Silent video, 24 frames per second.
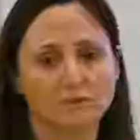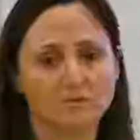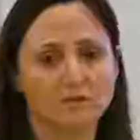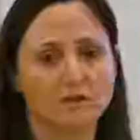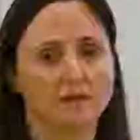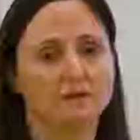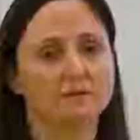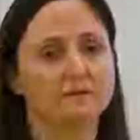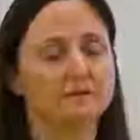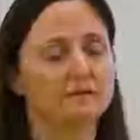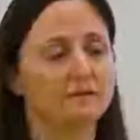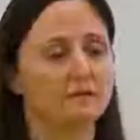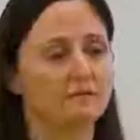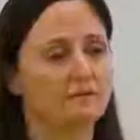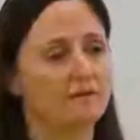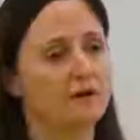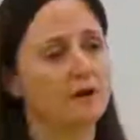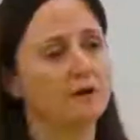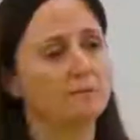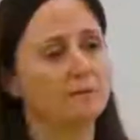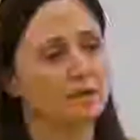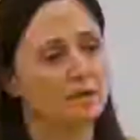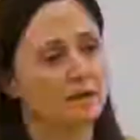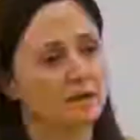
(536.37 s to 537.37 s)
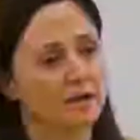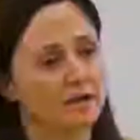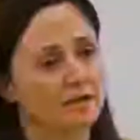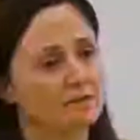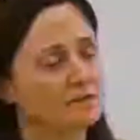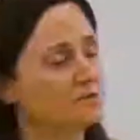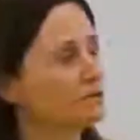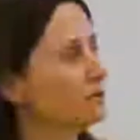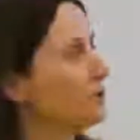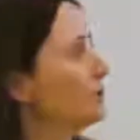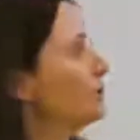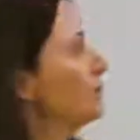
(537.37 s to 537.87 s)
we've done to the environment.
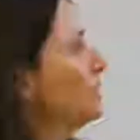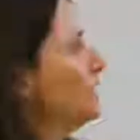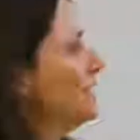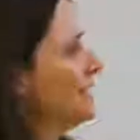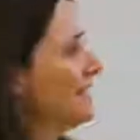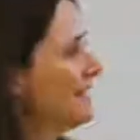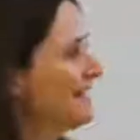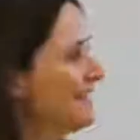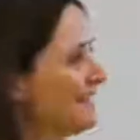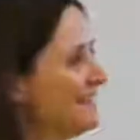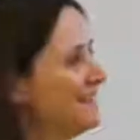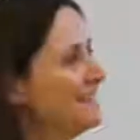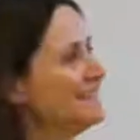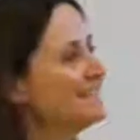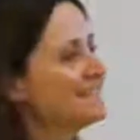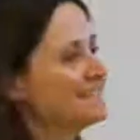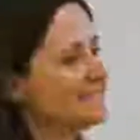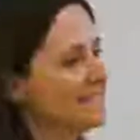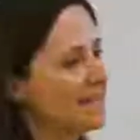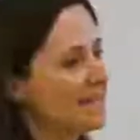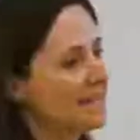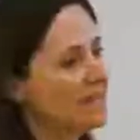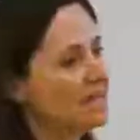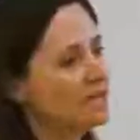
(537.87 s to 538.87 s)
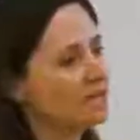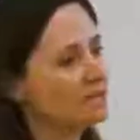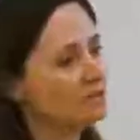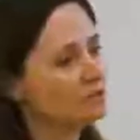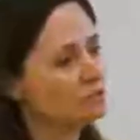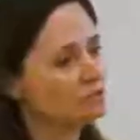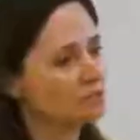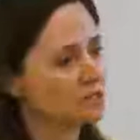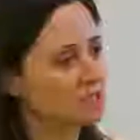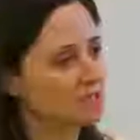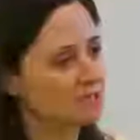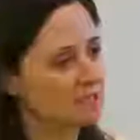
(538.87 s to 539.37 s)
And so in this
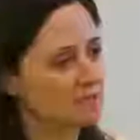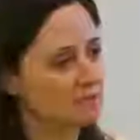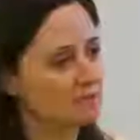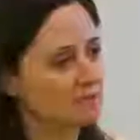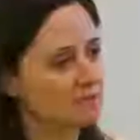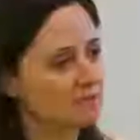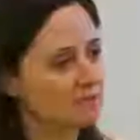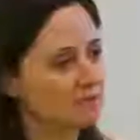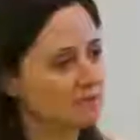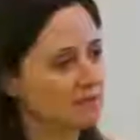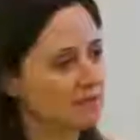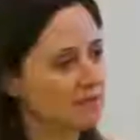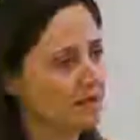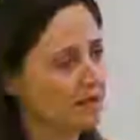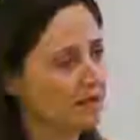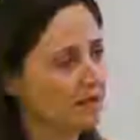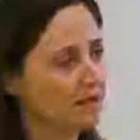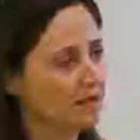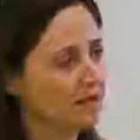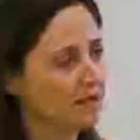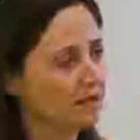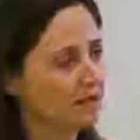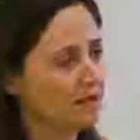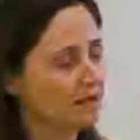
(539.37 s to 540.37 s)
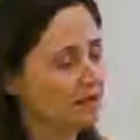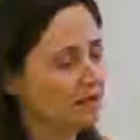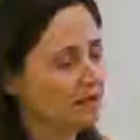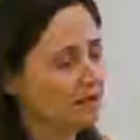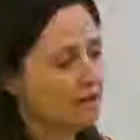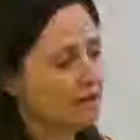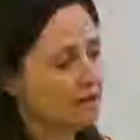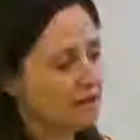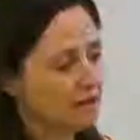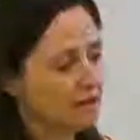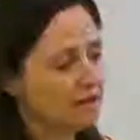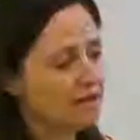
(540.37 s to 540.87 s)
age, which seems to be
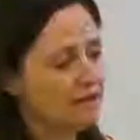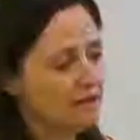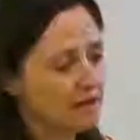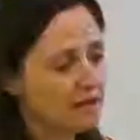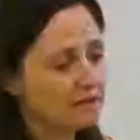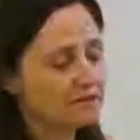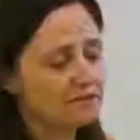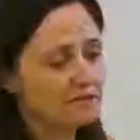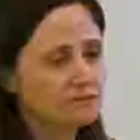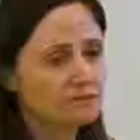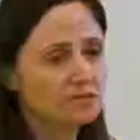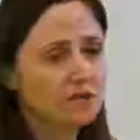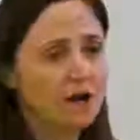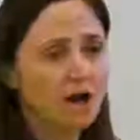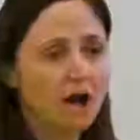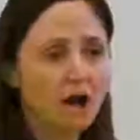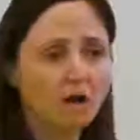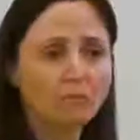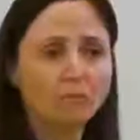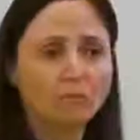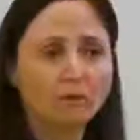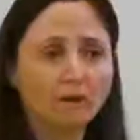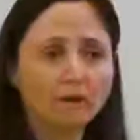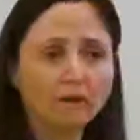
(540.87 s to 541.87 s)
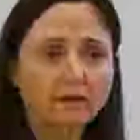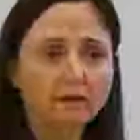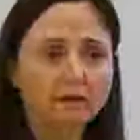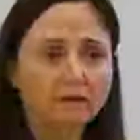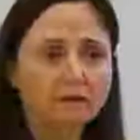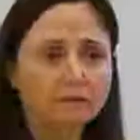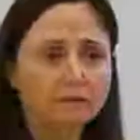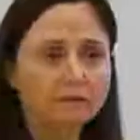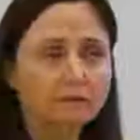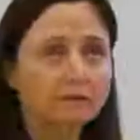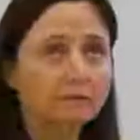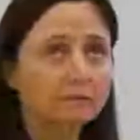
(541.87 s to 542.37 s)
not such a hot one,
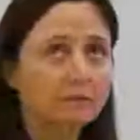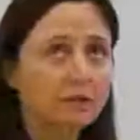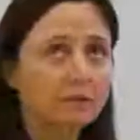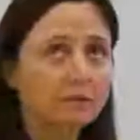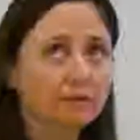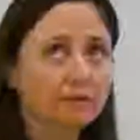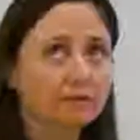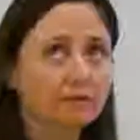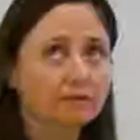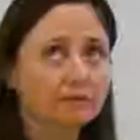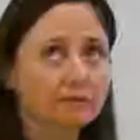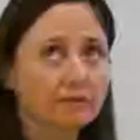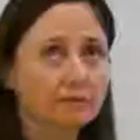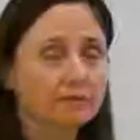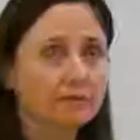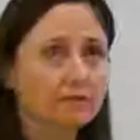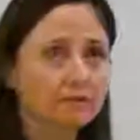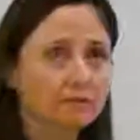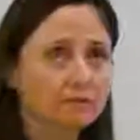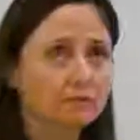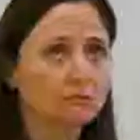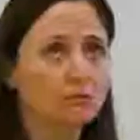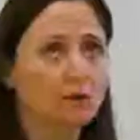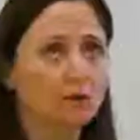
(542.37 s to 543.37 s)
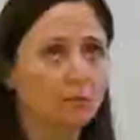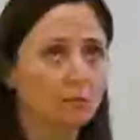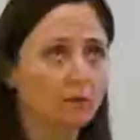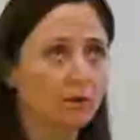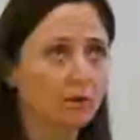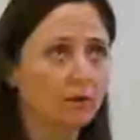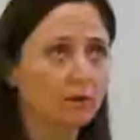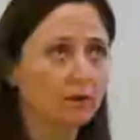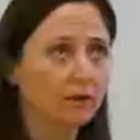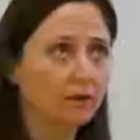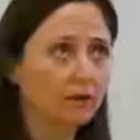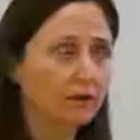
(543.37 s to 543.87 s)
maybe that's the wrong
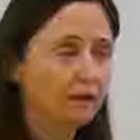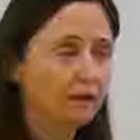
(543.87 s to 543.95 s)
word,